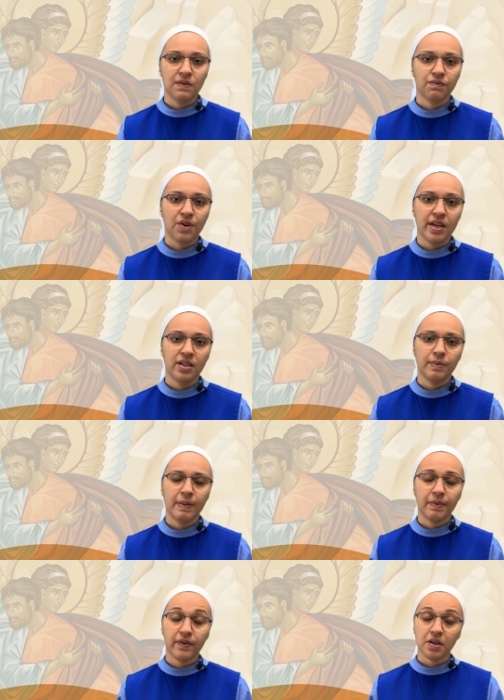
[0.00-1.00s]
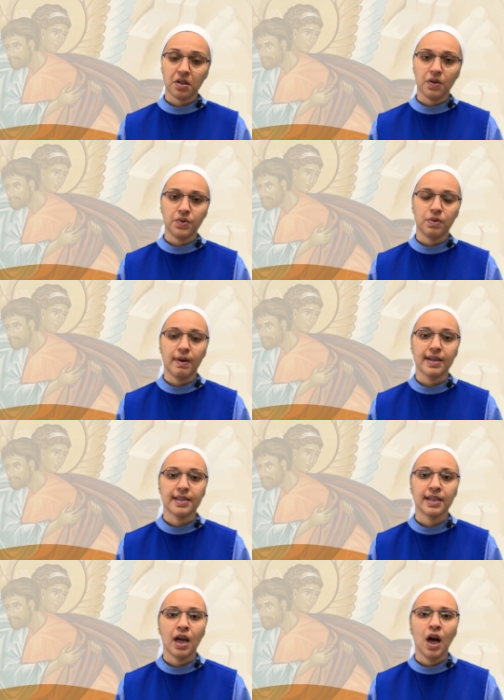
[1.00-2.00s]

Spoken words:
friends, people very close to us